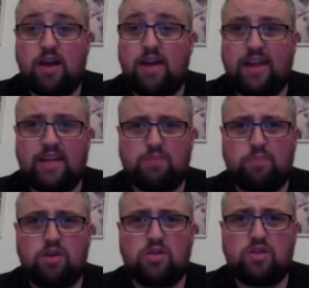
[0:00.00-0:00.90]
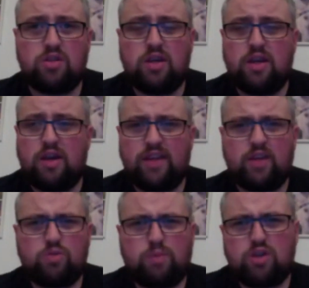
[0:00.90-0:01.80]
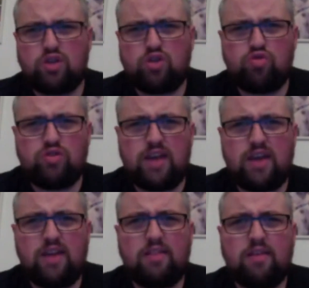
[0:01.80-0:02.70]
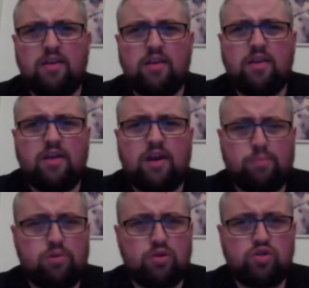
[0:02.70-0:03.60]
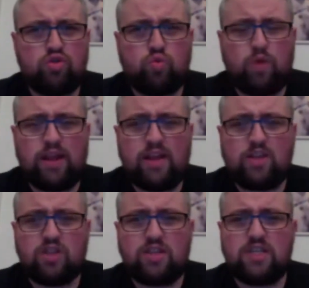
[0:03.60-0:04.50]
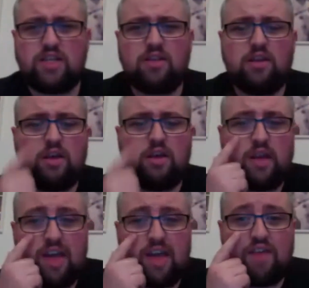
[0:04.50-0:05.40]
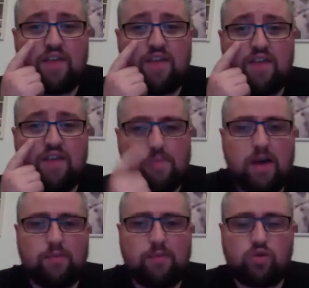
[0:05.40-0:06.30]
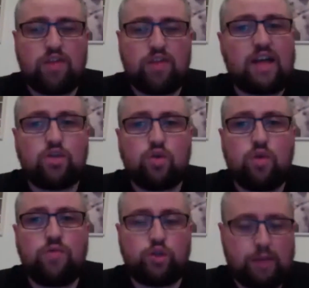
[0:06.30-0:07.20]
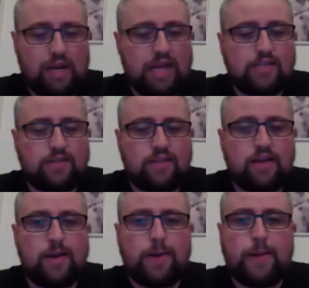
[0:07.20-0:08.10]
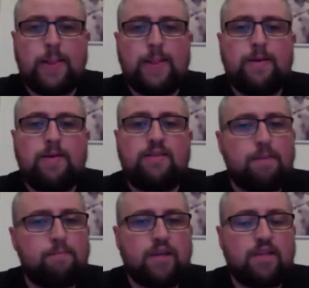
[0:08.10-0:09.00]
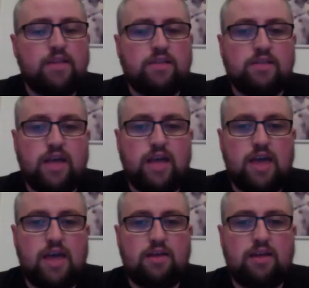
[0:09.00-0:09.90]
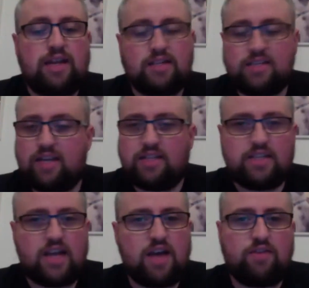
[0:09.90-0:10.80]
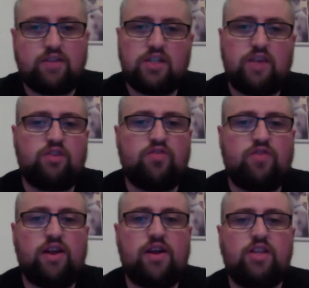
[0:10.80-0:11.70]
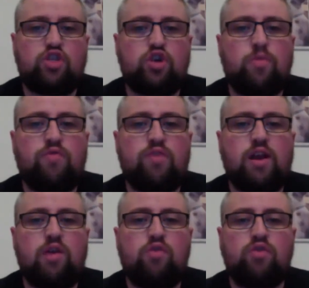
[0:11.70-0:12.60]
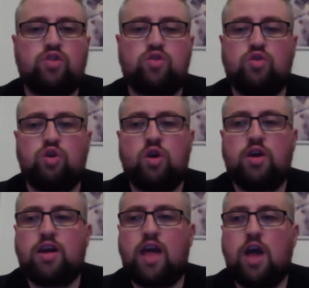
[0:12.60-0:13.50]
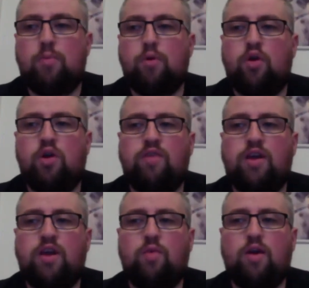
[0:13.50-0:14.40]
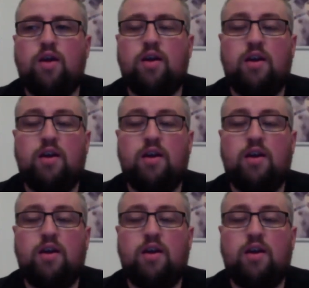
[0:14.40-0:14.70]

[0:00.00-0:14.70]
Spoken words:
Like he's plus, I think he was plus 210 or plus 220 actually seen for Belal Muhammad. So I think that's off. He should be less than that. Tim Means, like I said, savage fighter, and he's coming off that loss to Cowboy Oliveira, where